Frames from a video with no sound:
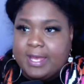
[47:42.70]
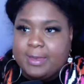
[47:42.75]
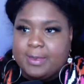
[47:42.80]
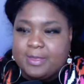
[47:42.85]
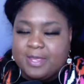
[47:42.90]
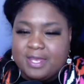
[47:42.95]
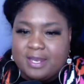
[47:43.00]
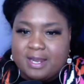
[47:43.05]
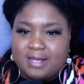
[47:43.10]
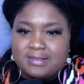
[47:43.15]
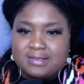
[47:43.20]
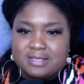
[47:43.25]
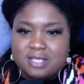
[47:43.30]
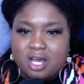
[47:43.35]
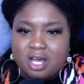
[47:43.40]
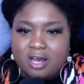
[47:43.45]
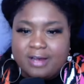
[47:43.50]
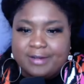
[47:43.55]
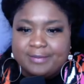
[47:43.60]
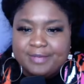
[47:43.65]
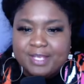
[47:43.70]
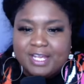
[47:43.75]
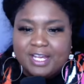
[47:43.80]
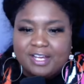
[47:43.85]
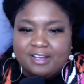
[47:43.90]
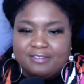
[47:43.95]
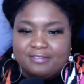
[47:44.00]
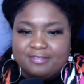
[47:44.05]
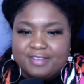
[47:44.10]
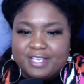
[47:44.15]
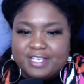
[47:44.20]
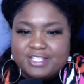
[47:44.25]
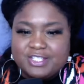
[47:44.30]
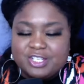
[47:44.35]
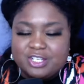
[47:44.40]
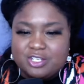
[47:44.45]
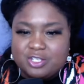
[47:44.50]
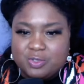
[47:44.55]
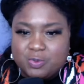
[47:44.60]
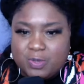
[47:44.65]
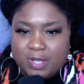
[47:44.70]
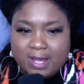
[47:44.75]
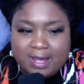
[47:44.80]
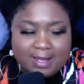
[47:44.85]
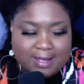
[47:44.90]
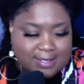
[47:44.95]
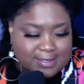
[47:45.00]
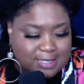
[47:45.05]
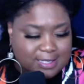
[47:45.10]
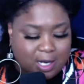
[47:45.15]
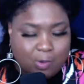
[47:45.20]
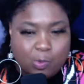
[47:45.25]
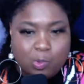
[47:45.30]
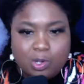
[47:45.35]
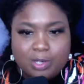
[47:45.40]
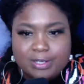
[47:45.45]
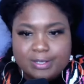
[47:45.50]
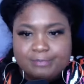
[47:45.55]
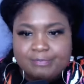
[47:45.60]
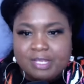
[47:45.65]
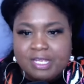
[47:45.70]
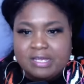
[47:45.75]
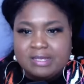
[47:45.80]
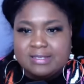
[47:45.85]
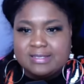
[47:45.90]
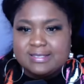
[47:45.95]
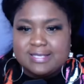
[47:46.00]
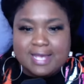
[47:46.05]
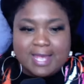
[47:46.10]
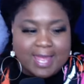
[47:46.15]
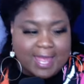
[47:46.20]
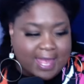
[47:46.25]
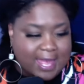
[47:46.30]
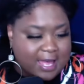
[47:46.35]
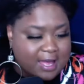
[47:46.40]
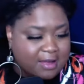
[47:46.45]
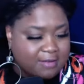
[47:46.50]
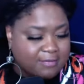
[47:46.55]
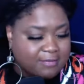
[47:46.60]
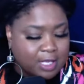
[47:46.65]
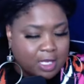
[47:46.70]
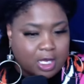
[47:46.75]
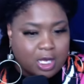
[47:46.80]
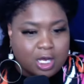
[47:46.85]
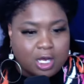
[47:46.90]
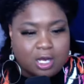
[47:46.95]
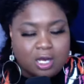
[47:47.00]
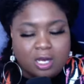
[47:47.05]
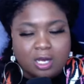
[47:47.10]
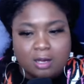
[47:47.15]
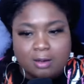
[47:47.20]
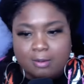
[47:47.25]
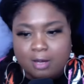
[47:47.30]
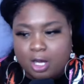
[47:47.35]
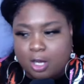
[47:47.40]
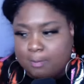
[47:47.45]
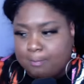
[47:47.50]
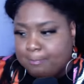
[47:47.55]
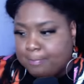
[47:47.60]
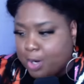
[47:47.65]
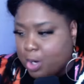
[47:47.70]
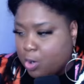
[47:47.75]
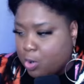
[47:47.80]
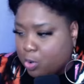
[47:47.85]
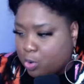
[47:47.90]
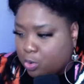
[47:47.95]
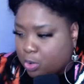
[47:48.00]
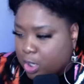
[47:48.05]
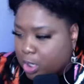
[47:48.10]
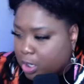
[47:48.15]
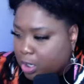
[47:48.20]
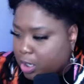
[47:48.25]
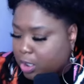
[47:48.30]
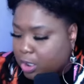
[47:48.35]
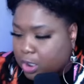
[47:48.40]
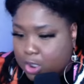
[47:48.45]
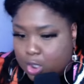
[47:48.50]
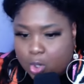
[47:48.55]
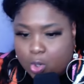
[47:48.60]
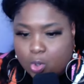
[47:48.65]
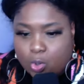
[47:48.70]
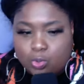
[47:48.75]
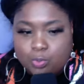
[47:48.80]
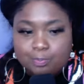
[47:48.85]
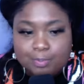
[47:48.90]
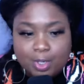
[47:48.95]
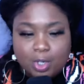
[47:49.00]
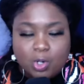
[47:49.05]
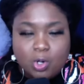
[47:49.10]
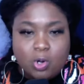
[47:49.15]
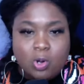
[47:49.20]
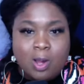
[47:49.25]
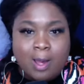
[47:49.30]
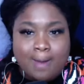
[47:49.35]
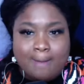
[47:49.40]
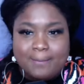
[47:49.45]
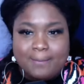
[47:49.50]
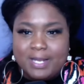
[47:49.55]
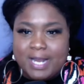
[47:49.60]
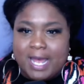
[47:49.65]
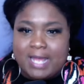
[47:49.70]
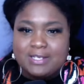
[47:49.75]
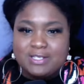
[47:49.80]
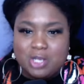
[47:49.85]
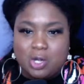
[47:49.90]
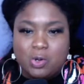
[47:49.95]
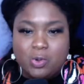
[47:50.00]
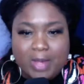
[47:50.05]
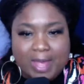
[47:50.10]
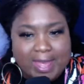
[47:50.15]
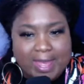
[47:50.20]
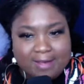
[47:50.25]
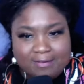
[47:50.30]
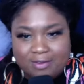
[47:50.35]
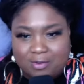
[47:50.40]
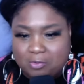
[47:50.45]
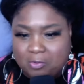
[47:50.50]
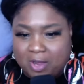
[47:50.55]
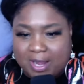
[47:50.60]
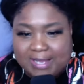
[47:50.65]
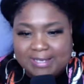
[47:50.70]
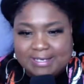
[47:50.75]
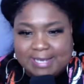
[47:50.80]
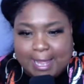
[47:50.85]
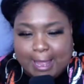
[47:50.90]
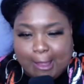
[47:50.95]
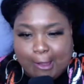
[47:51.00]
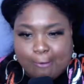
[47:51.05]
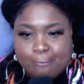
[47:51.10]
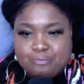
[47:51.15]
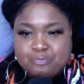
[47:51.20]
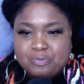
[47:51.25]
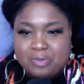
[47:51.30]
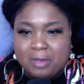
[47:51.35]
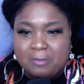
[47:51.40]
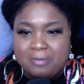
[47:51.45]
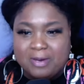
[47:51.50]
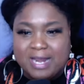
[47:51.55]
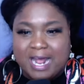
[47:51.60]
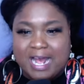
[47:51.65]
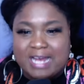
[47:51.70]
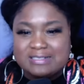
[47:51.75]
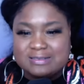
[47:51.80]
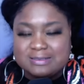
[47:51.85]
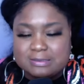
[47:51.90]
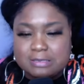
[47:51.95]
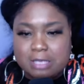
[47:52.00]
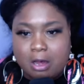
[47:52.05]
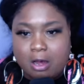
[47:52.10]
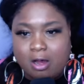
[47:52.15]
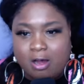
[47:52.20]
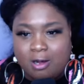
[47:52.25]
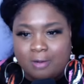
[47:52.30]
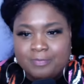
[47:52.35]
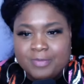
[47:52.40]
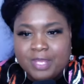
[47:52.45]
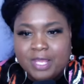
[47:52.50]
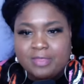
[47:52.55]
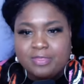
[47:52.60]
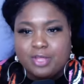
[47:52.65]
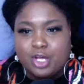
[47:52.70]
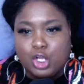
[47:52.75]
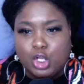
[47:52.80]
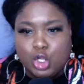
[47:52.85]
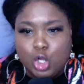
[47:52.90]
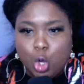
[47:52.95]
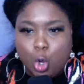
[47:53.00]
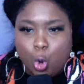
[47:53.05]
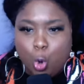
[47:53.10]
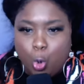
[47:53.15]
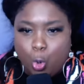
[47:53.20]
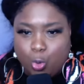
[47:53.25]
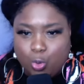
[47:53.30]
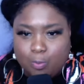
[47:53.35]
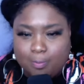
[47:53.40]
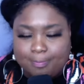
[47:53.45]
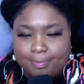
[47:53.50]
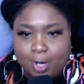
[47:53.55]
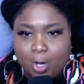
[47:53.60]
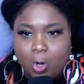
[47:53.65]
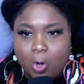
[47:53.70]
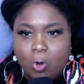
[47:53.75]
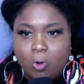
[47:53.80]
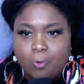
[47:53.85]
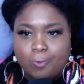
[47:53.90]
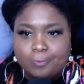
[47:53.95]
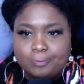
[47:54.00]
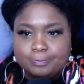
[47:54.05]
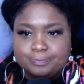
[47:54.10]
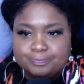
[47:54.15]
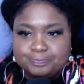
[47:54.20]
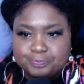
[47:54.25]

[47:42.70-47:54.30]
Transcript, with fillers: And then I saw a vision, you guys, and I wanted to have a, a, a, bowl, a gold bowl, but I don't have it right now. But I saw the gold bowl.